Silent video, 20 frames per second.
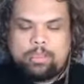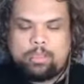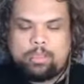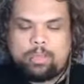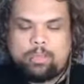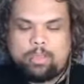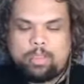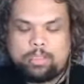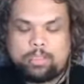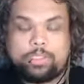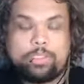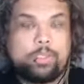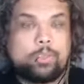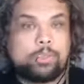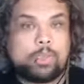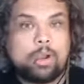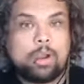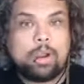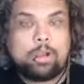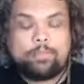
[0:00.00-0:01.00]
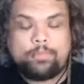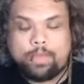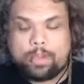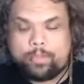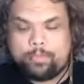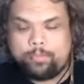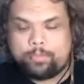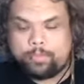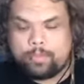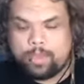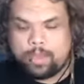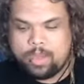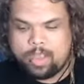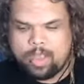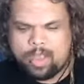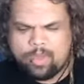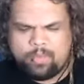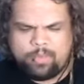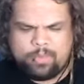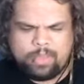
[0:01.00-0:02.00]
we choose our card from.
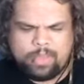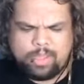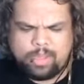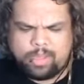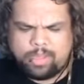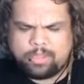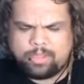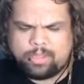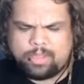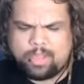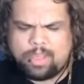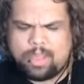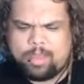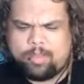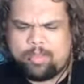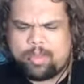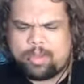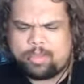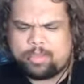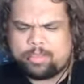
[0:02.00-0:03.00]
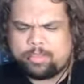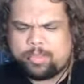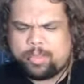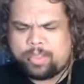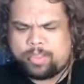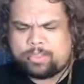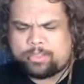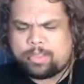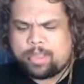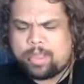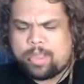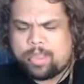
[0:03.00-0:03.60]
I really need to get a better space. I